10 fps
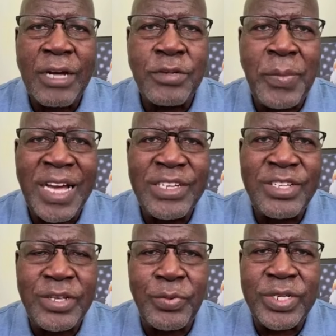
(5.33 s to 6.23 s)
house buying
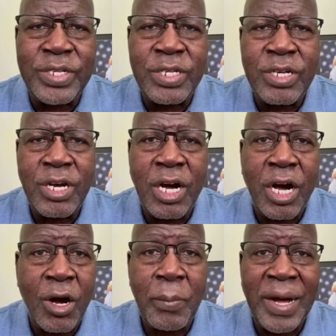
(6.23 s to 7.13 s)
secrets
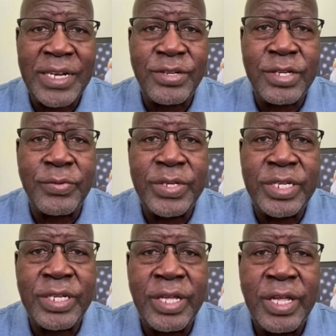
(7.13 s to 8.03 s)
or home buying
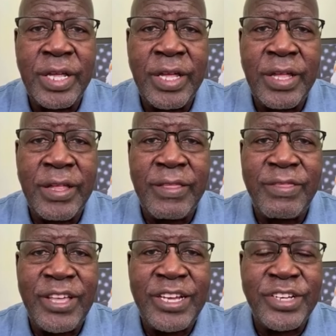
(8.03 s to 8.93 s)
secrets.
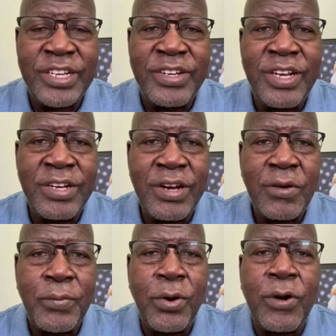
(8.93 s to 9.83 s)
There's a little
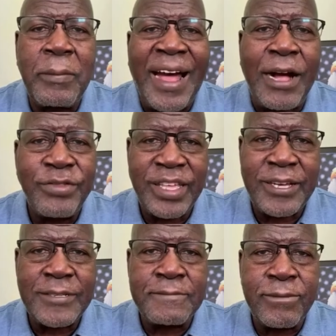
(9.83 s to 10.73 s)
known program out
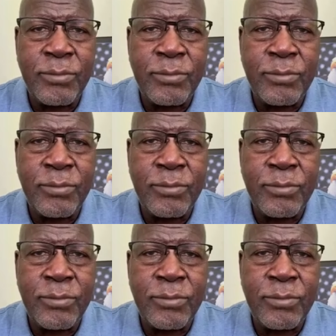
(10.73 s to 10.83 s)
there